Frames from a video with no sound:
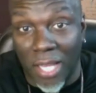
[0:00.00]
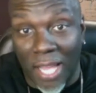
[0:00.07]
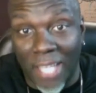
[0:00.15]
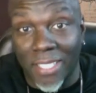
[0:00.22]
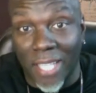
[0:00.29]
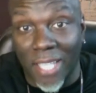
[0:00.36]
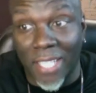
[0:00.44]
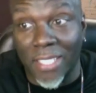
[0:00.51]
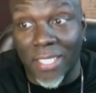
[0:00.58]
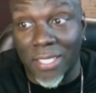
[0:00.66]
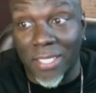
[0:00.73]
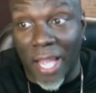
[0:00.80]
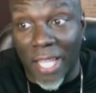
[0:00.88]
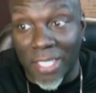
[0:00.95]
I I
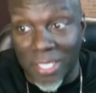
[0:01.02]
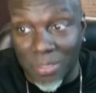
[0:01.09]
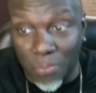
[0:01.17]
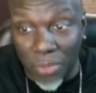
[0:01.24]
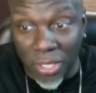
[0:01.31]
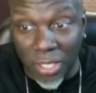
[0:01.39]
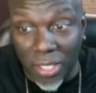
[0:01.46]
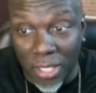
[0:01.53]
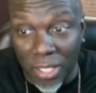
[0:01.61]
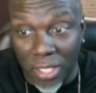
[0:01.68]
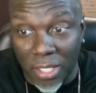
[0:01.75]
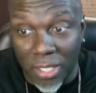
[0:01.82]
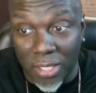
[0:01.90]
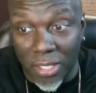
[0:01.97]
I speak
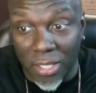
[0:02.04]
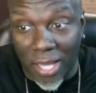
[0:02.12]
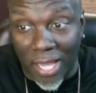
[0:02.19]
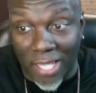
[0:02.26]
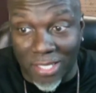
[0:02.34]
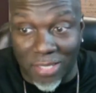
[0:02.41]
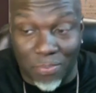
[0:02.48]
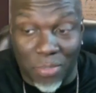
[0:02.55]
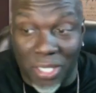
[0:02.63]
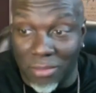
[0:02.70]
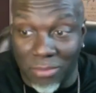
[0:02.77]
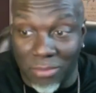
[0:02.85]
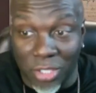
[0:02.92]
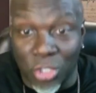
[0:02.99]
I
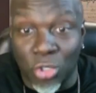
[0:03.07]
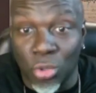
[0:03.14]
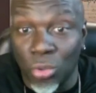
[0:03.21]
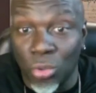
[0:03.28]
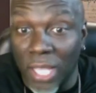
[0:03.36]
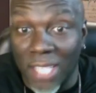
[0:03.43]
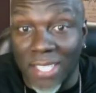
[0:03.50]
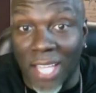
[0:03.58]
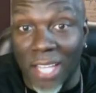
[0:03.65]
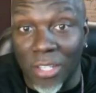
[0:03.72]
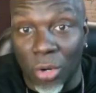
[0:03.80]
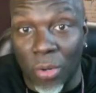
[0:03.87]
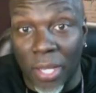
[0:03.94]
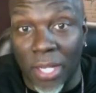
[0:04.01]
speak the truth as I
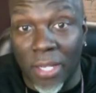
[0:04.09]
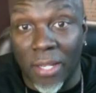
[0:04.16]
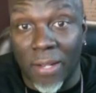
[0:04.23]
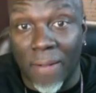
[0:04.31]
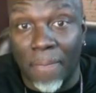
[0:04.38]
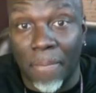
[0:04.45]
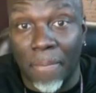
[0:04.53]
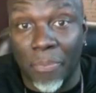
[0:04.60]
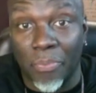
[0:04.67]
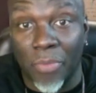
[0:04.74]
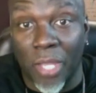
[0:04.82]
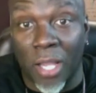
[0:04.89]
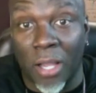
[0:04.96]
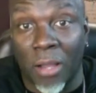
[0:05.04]
know it.
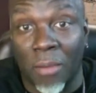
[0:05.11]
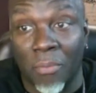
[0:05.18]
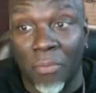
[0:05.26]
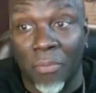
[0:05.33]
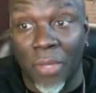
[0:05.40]
Um,